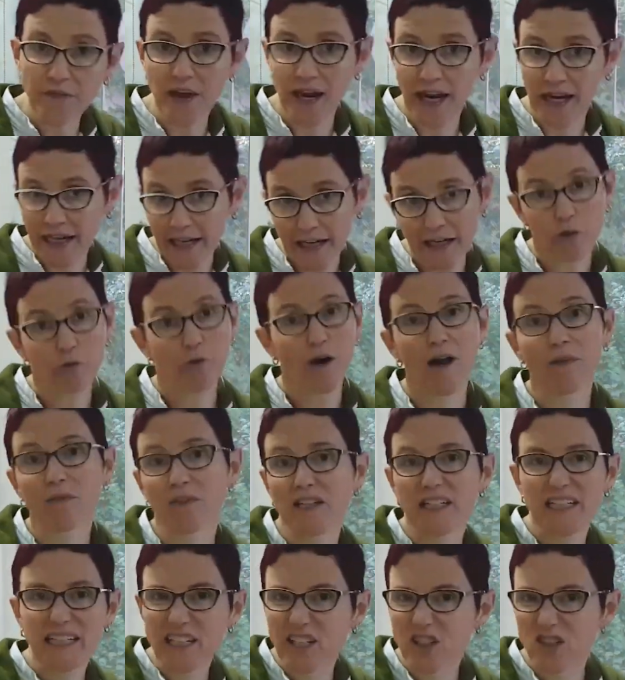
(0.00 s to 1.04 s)
the hair around the
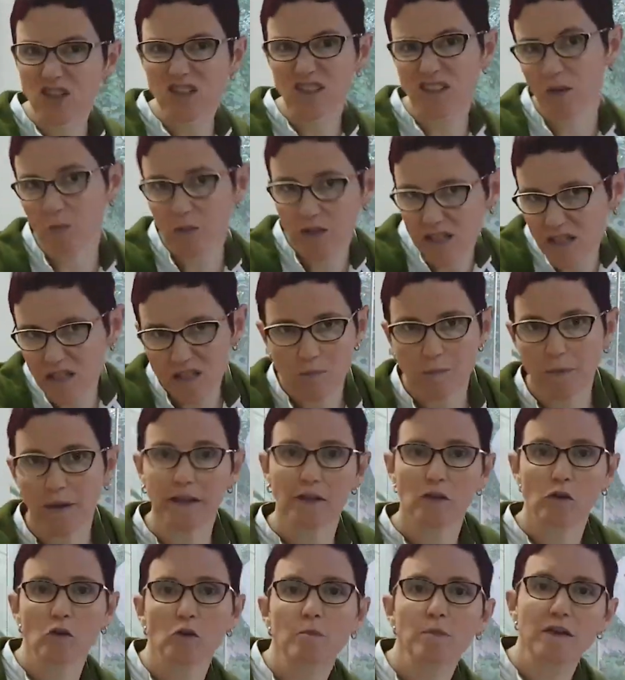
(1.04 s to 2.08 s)
lesions that we
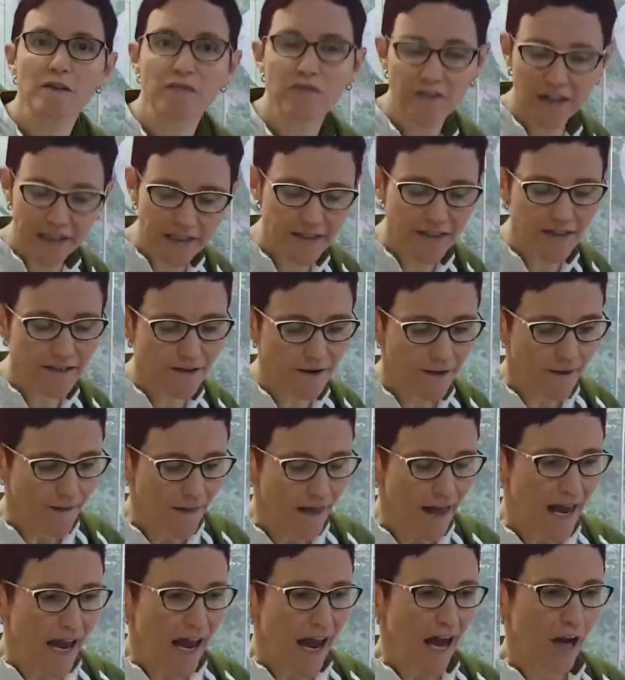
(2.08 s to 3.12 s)
suspect could be affected,
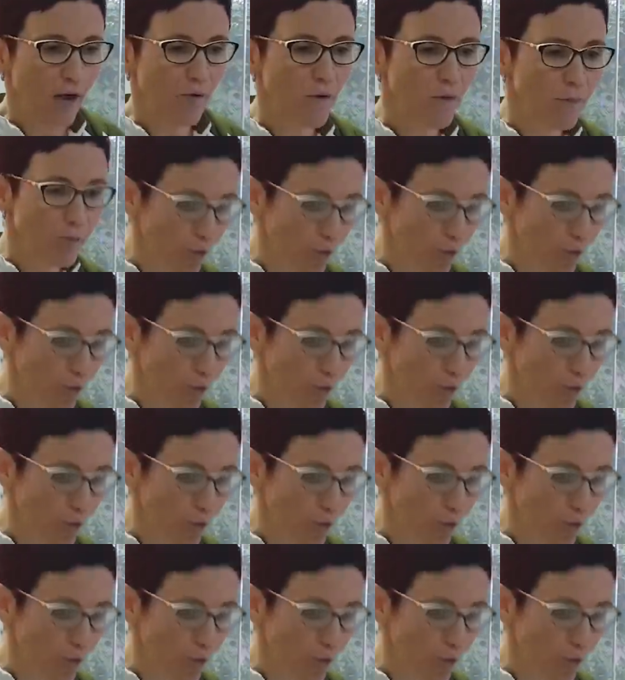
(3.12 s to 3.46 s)
and we